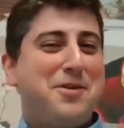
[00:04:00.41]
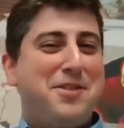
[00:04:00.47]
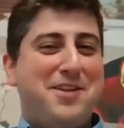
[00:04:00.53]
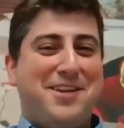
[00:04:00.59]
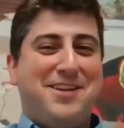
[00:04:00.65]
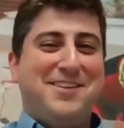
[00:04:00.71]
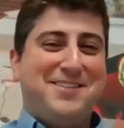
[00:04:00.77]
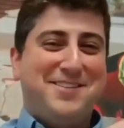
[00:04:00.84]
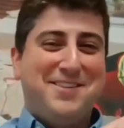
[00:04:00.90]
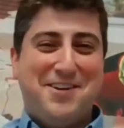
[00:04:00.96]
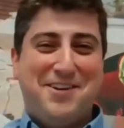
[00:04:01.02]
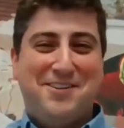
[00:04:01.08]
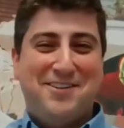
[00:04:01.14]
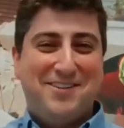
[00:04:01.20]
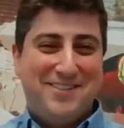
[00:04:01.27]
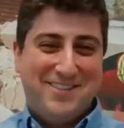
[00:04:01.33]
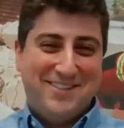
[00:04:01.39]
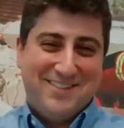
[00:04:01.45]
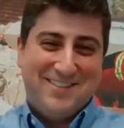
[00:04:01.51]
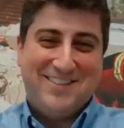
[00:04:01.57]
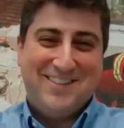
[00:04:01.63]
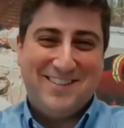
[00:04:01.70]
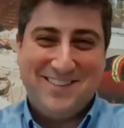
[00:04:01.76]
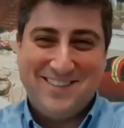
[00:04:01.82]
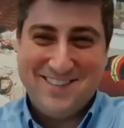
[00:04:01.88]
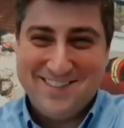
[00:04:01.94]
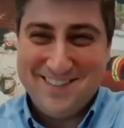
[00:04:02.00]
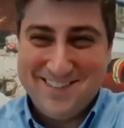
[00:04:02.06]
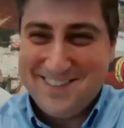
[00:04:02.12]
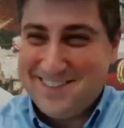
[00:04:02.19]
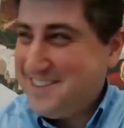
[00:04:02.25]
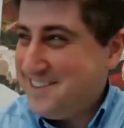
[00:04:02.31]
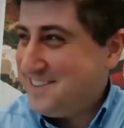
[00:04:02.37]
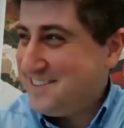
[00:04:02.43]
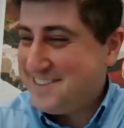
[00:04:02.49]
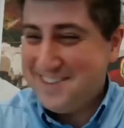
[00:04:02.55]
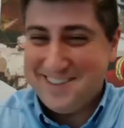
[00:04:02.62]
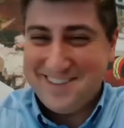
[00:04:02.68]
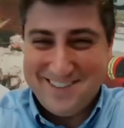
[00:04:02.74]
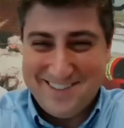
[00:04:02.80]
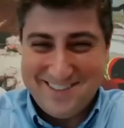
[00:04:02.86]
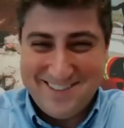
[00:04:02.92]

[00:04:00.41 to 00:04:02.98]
with it. So it's good. It's good.